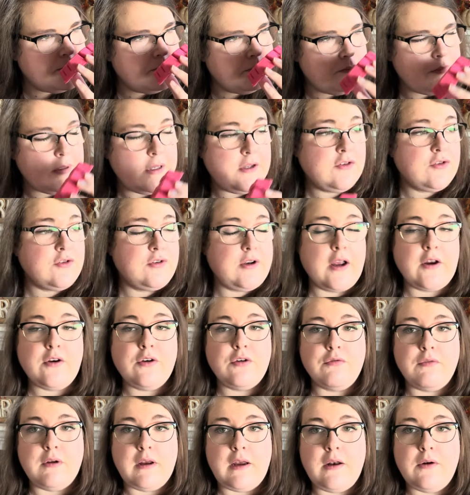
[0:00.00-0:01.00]
Peach or
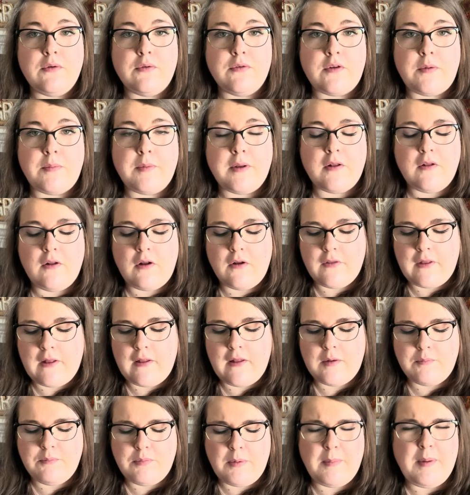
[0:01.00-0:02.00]
nectarine or something along that
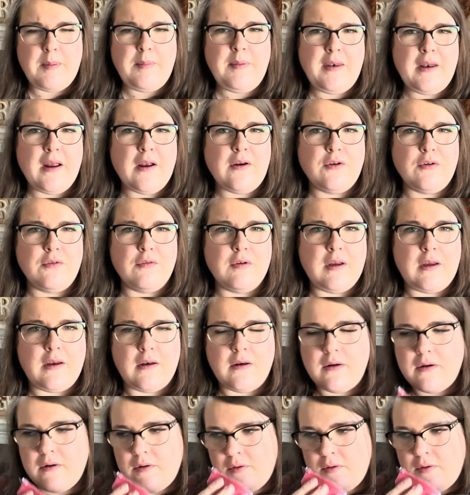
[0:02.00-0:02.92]
line, or maybe nectarine.